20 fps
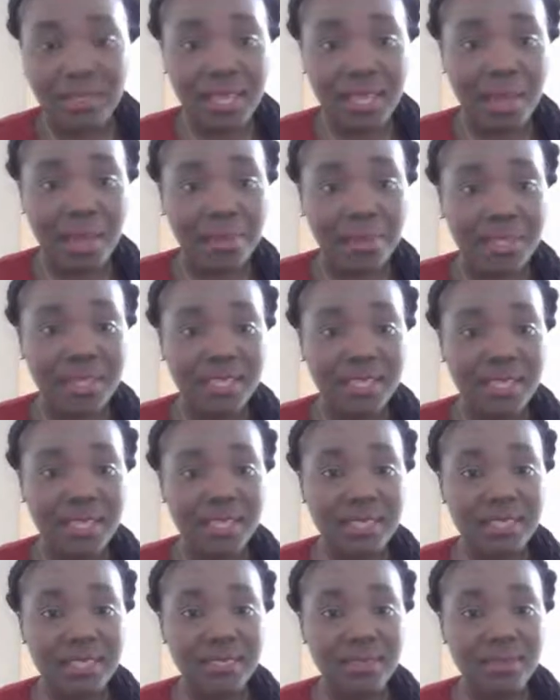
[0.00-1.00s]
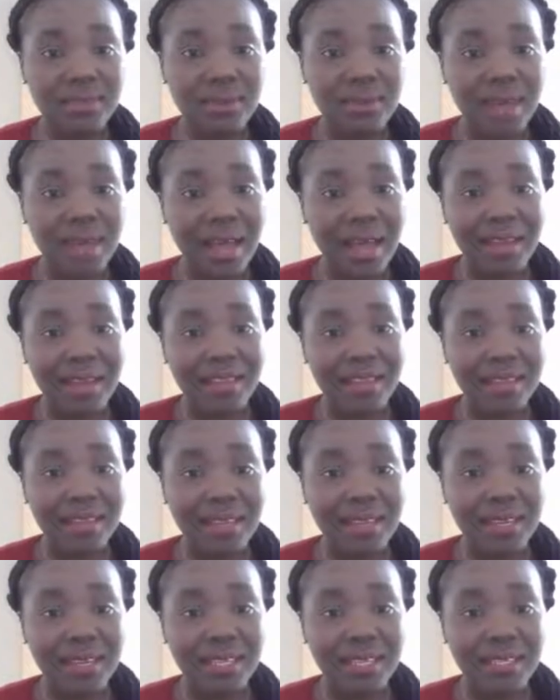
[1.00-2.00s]
they are being sent to another
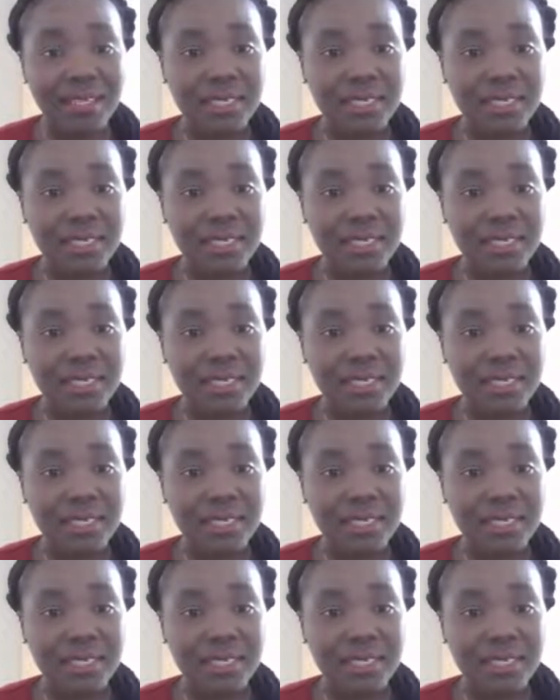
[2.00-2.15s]
unit.